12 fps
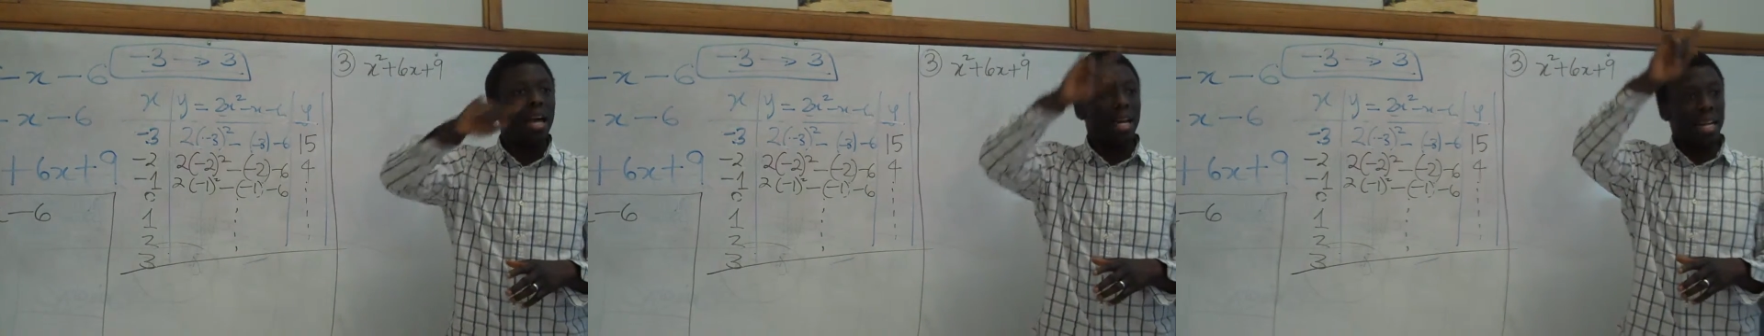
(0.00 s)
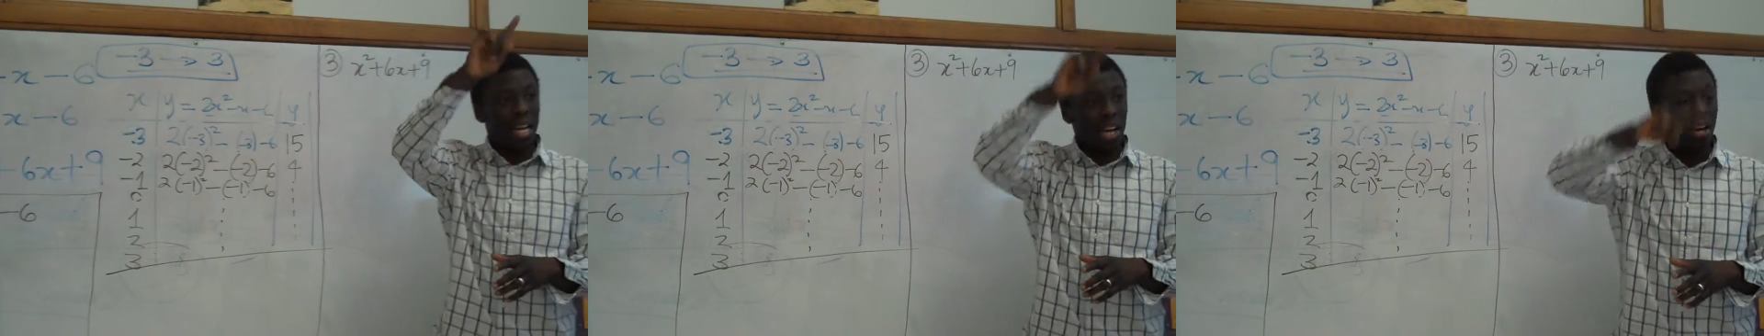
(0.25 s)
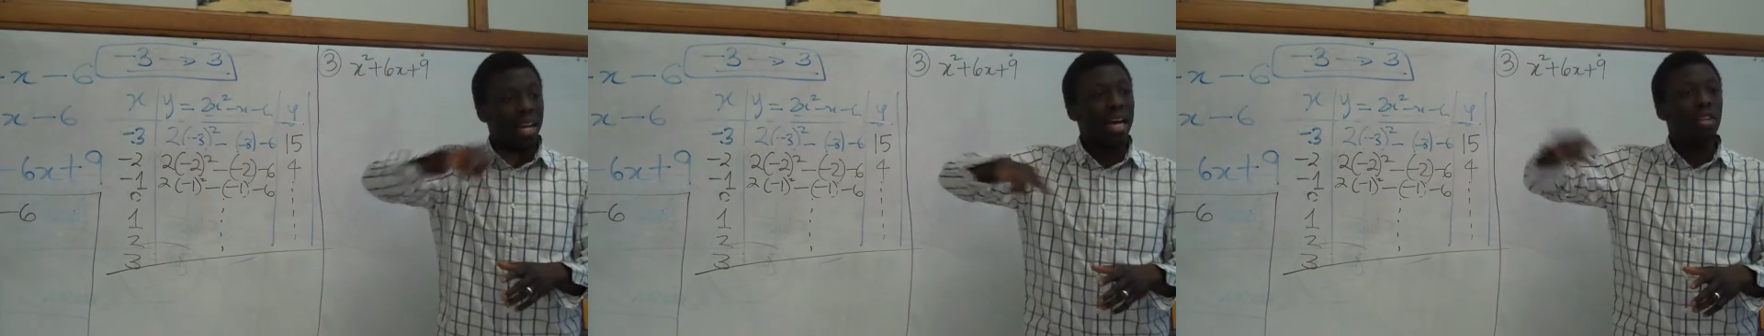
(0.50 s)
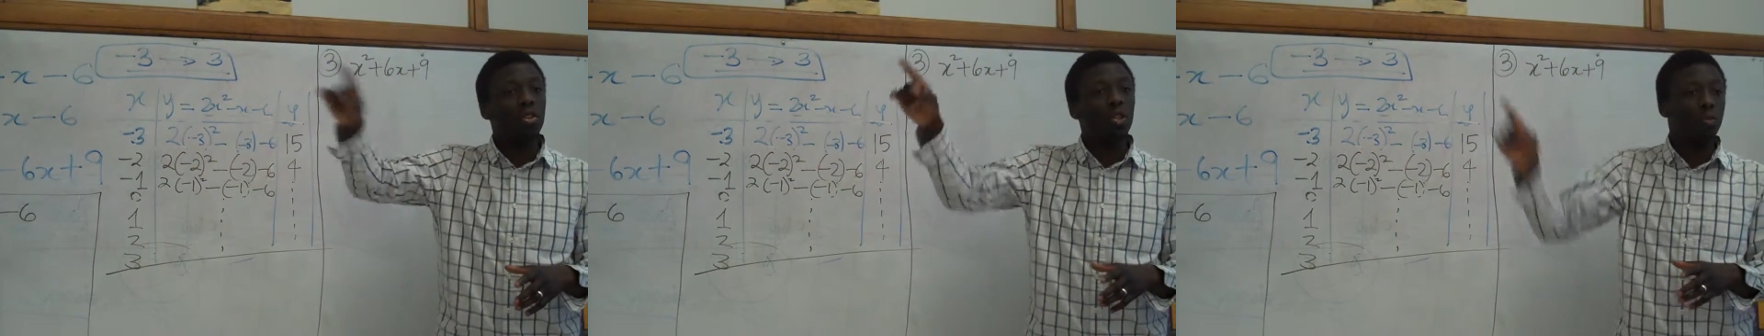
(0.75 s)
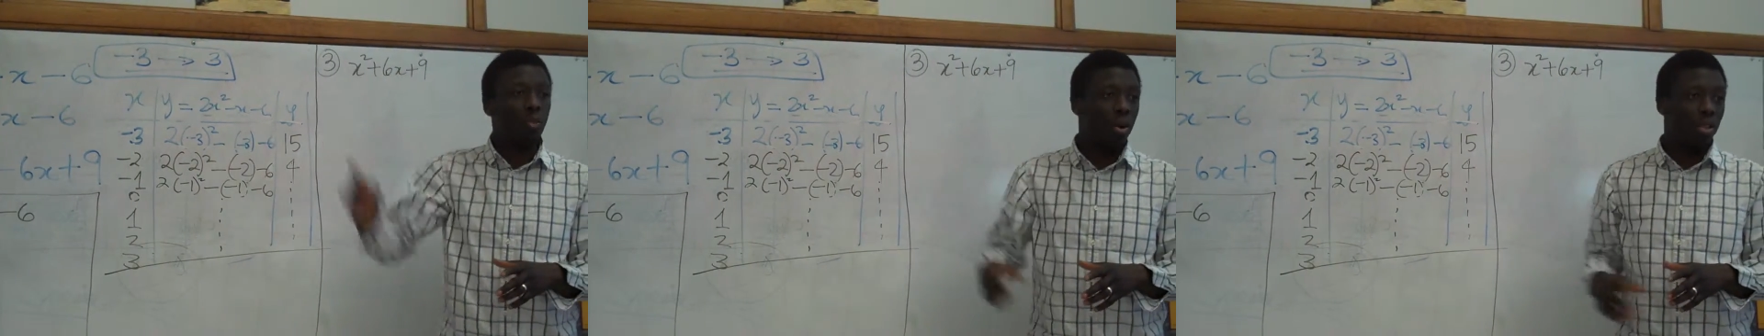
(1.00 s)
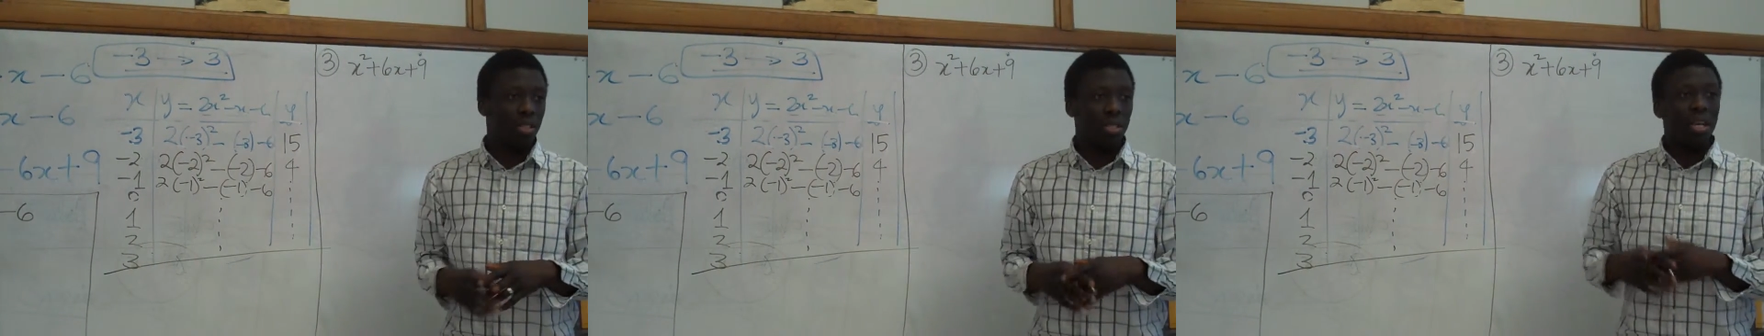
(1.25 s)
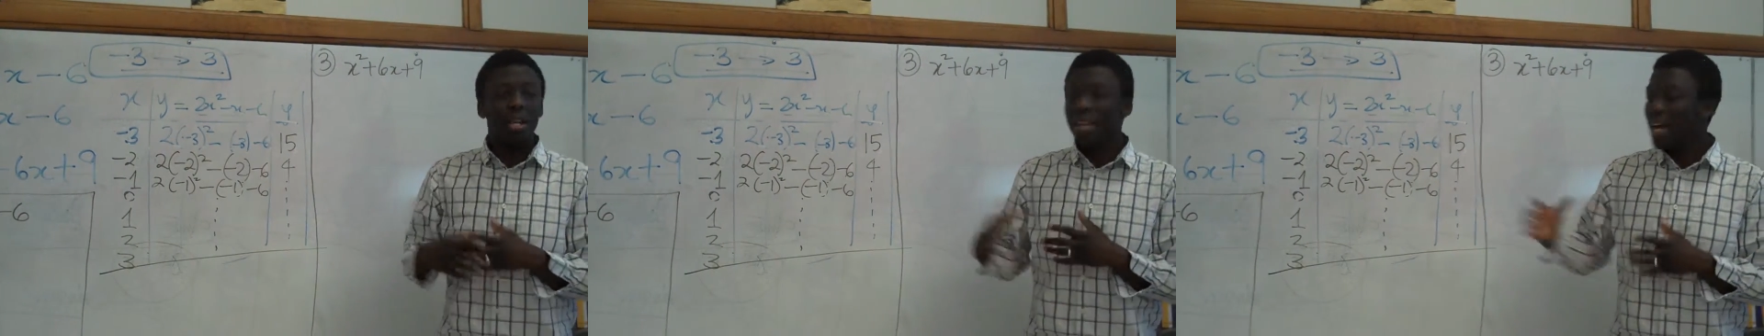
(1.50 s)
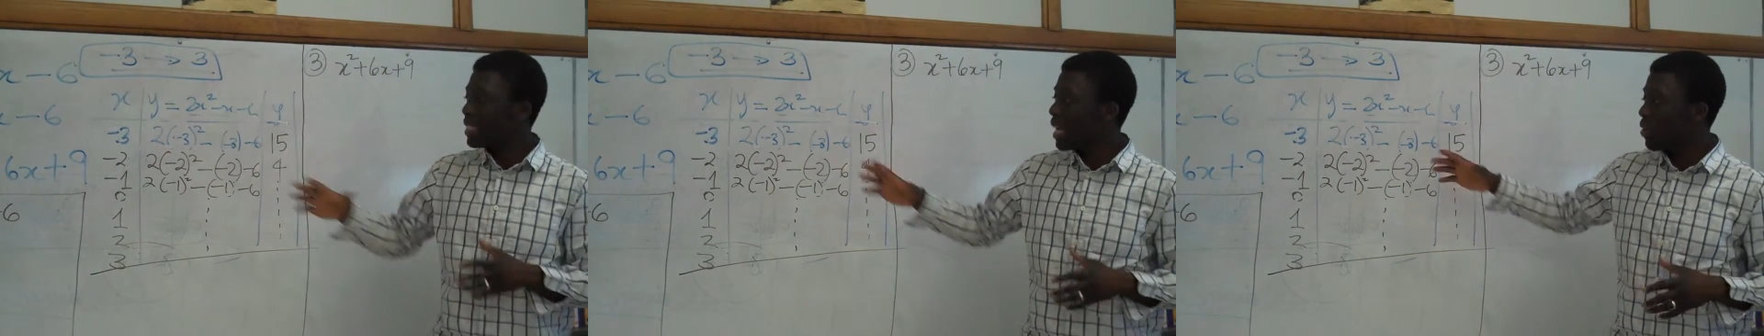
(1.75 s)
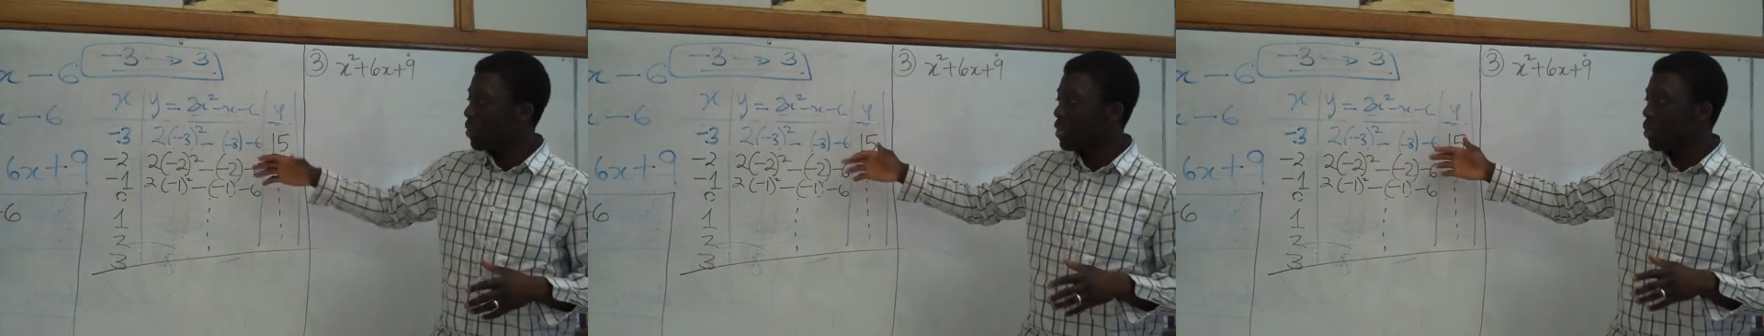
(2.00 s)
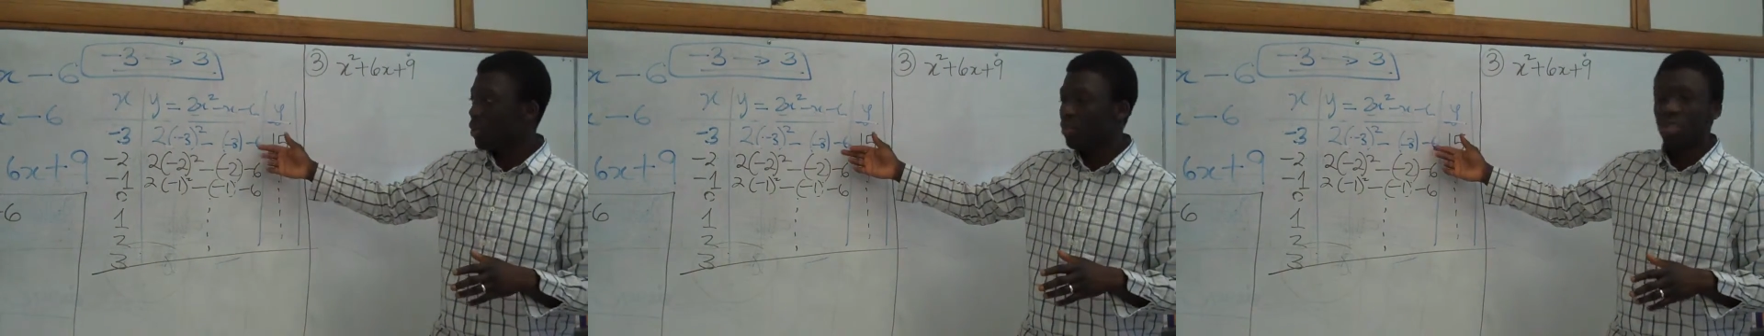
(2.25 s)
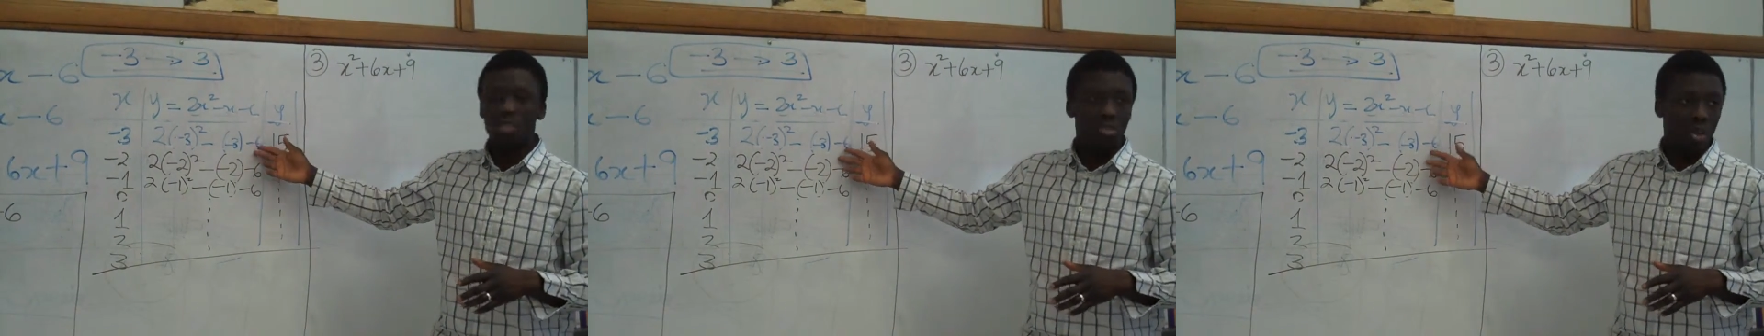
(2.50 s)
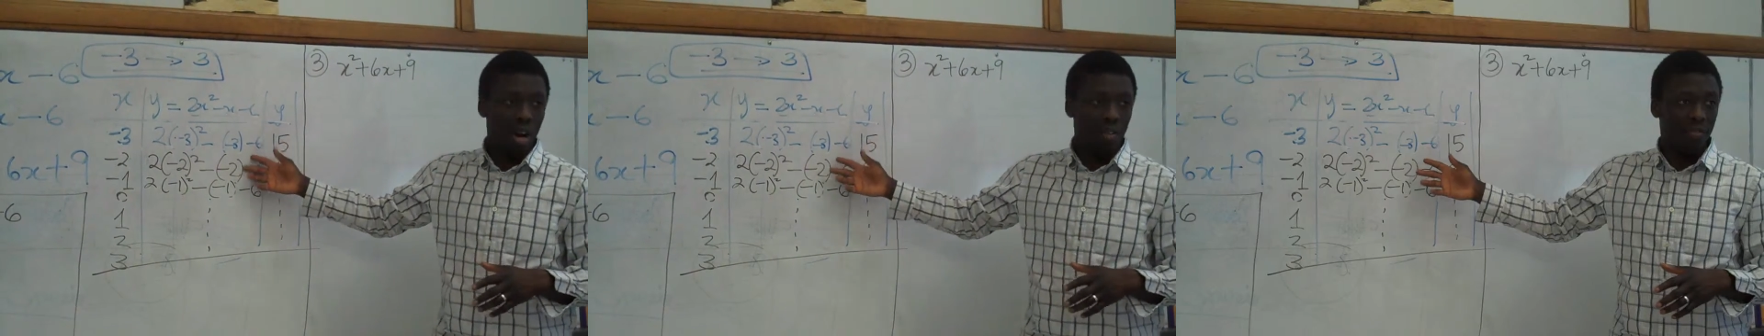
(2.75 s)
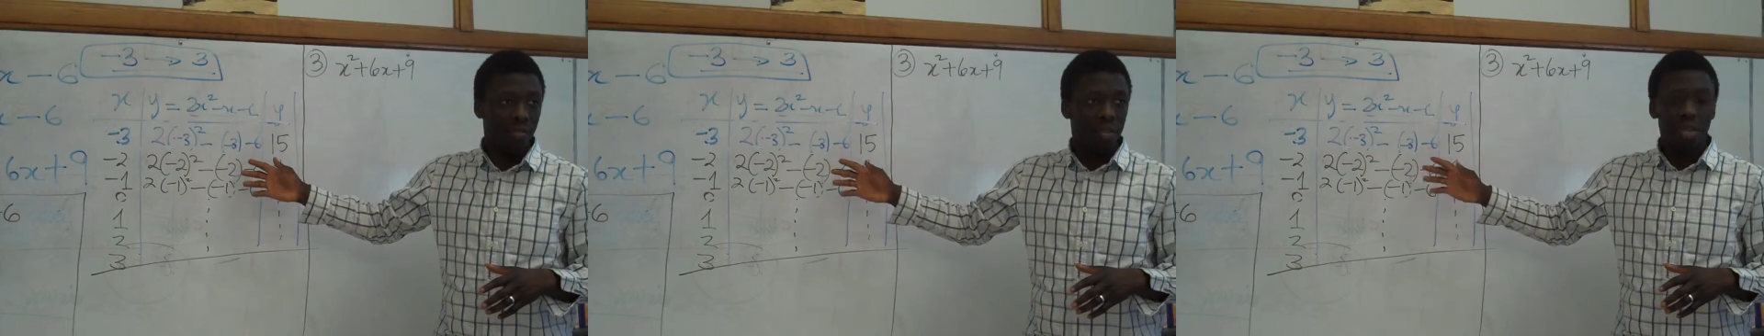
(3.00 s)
and then connect those points. That's how you deal with this graph.